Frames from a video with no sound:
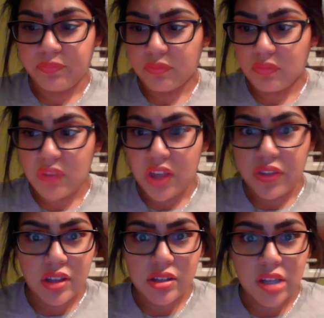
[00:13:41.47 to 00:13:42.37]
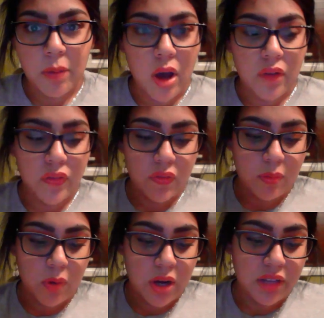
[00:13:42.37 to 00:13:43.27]
Nothing's come off of them
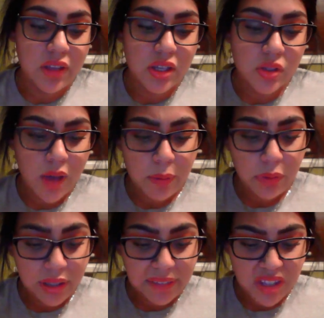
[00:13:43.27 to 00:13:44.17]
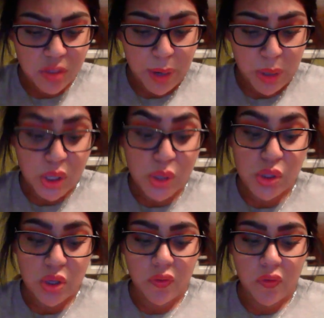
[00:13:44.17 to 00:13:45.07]
or anything. So I really like this brow gel
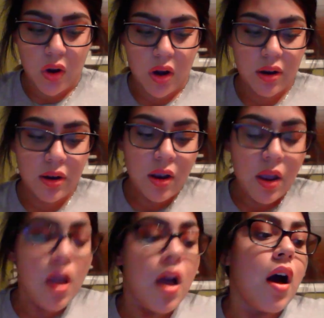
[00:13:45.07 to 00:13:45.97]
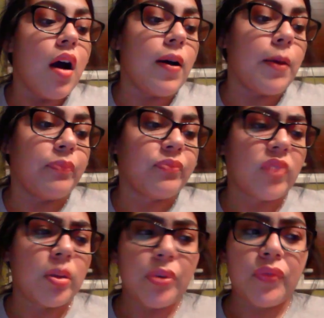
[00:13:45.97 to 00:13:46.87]
so far.
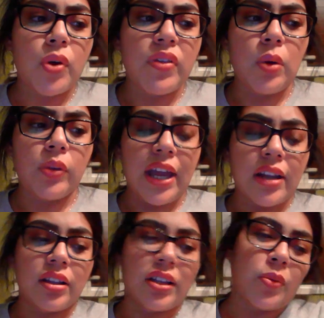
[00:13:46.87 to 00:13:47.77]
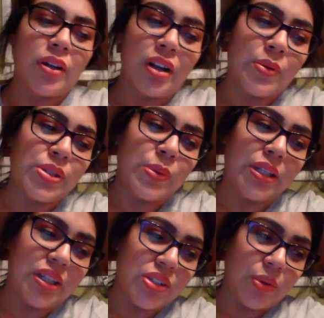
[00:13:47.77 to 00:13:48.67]
Before they only had a clear one and I wasn't
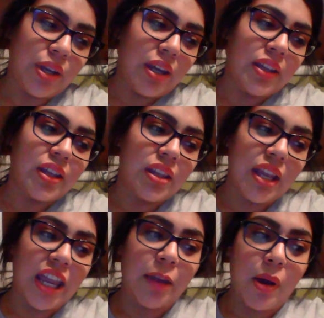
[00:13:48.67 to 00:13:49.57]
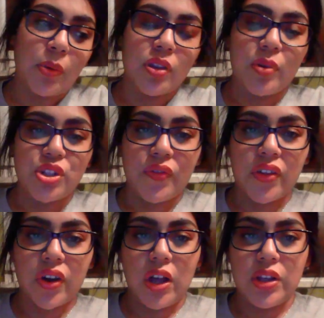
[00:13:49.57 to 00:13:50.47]
really into it, and then they came out with a bunch of
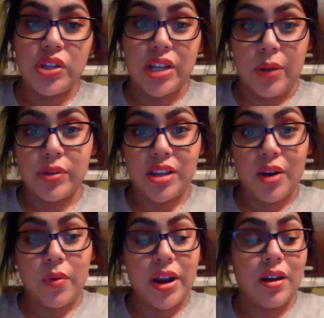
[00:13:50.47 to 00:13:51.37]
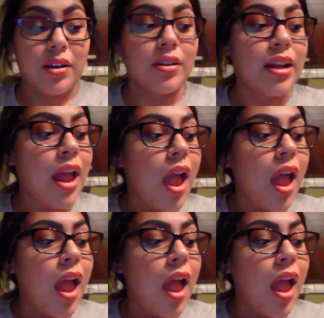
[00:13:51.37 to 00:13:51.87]
other colors and I was like right on.